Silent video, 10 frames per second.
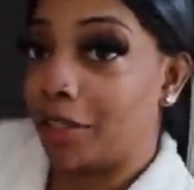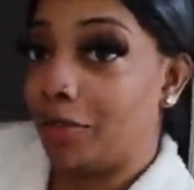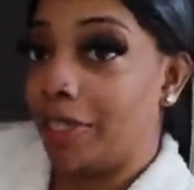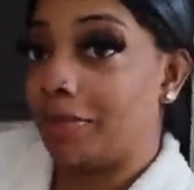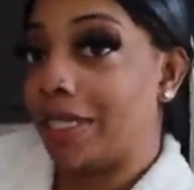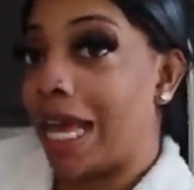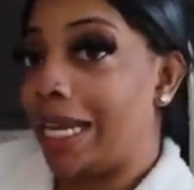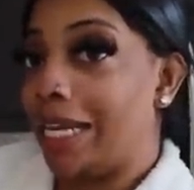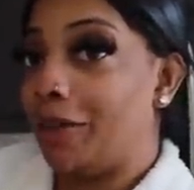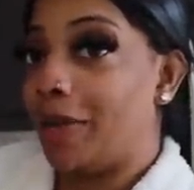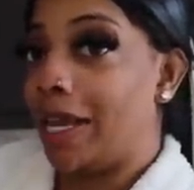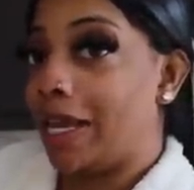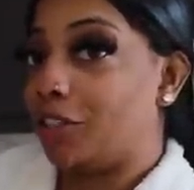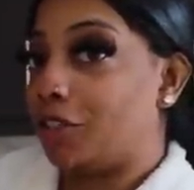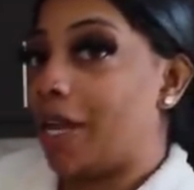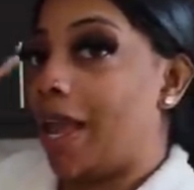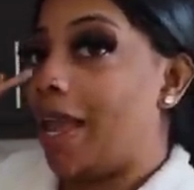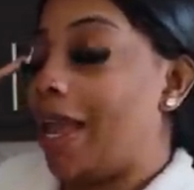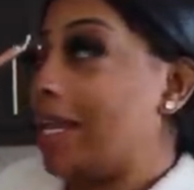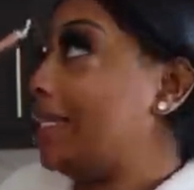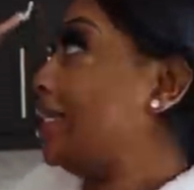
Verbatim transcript: to-do list because I didn't do that yesterday, and it